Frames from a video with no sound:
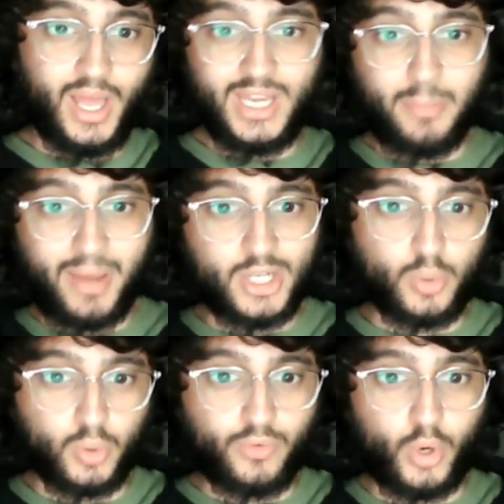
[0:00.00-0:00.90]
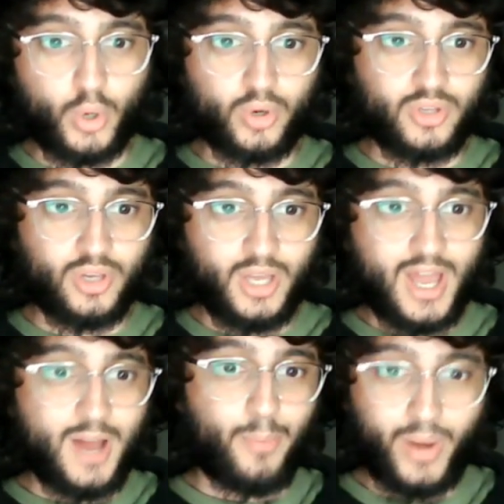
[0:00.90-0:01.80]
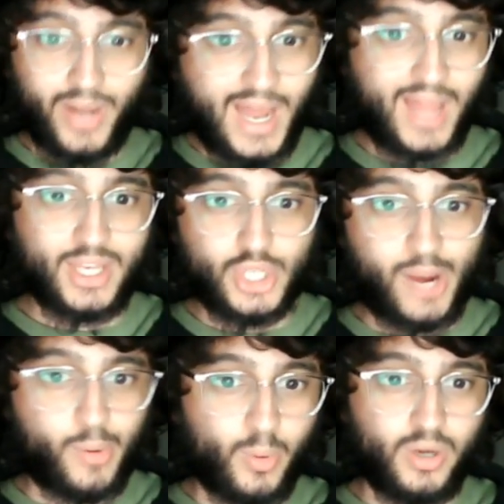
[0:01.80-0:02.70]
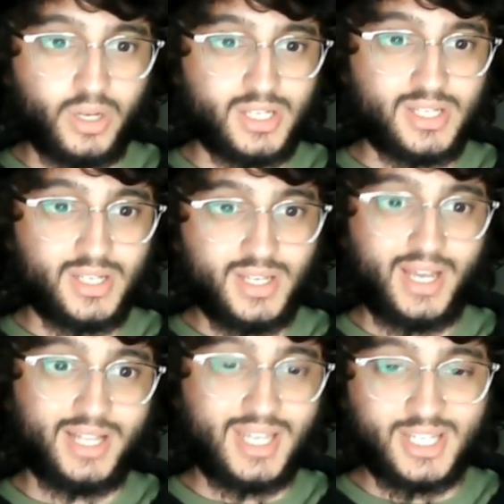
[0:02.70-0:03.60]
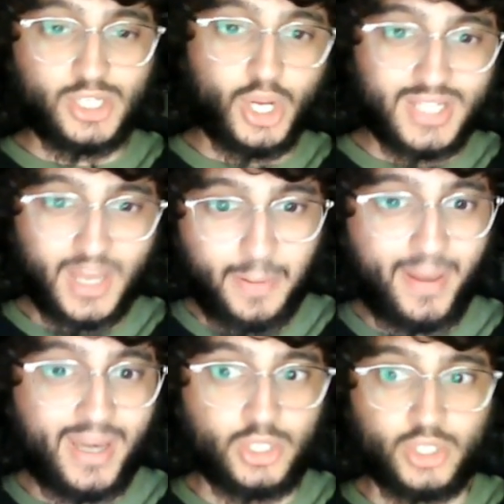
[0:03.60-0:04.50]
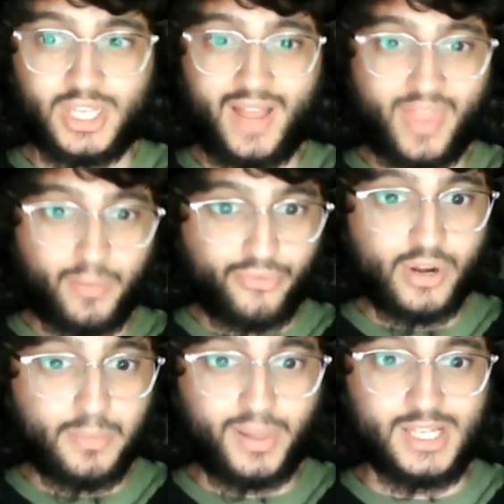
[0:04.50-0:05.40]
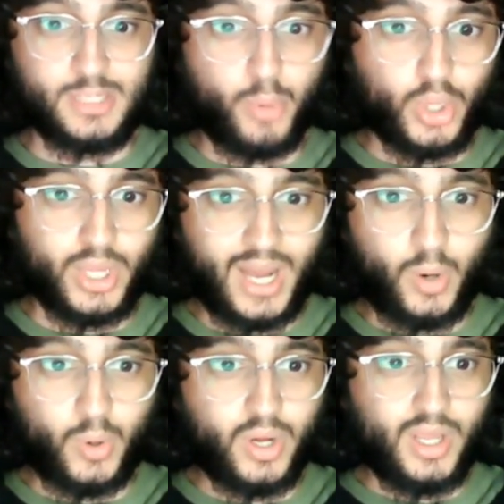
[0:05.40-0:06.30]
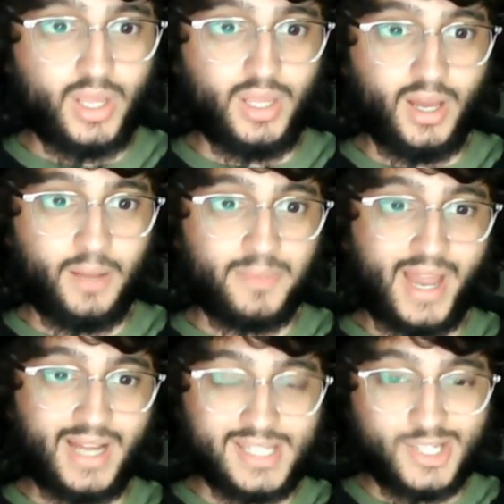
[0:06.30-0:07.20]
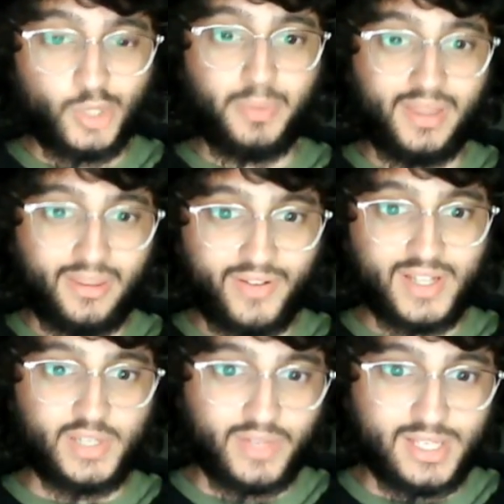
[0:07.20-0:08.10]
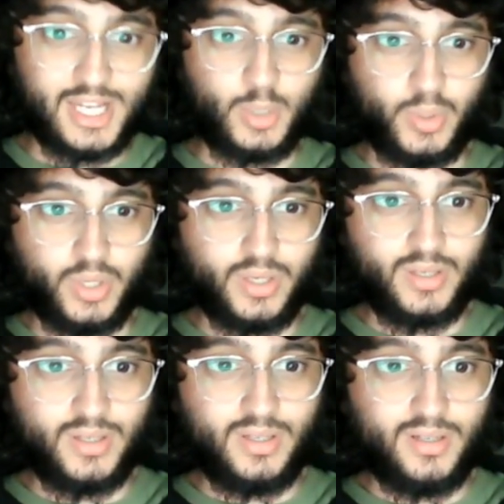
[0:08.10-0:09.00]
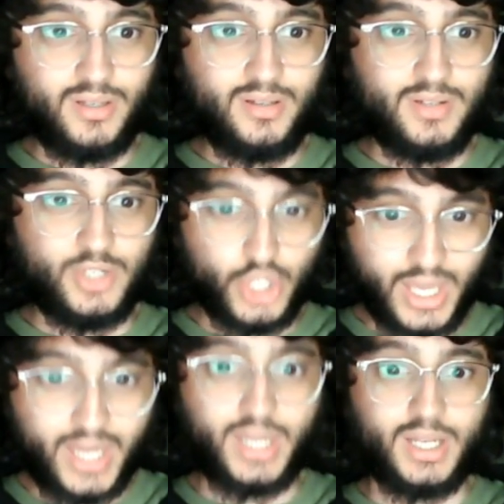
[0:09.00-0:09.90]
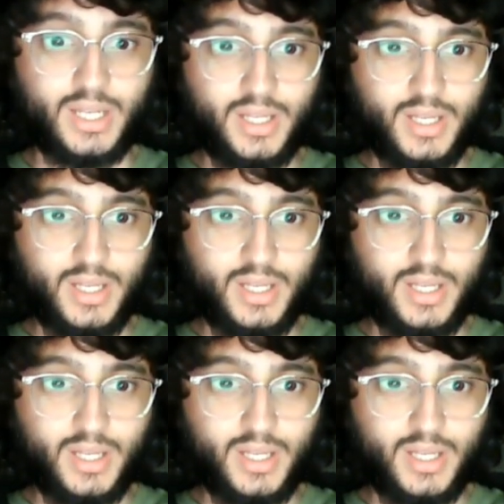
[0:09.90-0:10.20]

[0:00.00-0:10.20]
any manager would have cooked. But now that's not how it works. It takes a certain type of manager to get them three players balling out, yeah, and still be defensively sound. Do you get it?